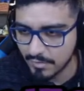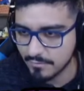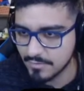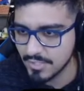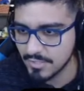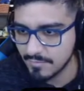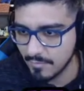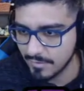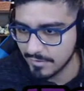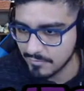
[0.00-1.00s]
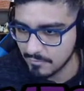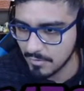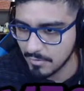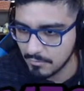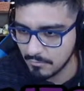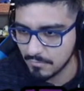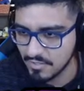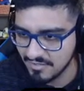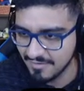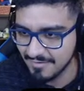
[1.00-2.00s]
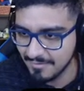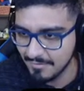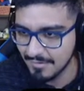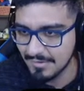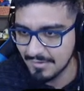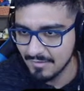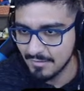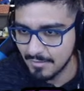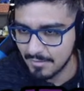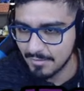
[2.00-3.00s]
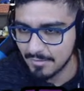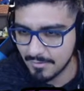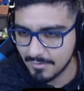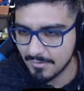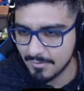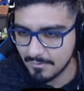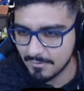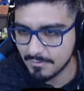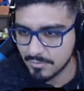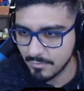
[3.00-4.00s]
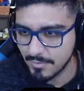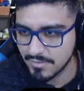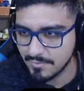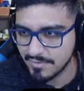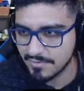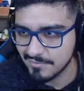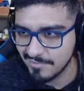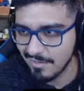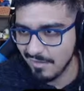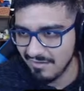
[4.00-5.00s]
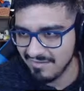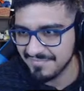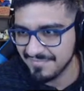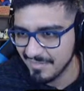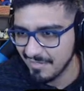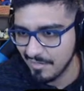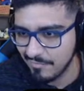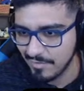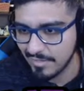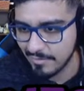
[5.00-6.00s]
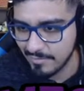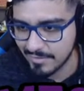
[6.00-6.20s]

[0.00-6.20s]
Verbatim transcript: jeez, man, why you take so long? Uh, Trevor is special. Yeah, I don't really care about that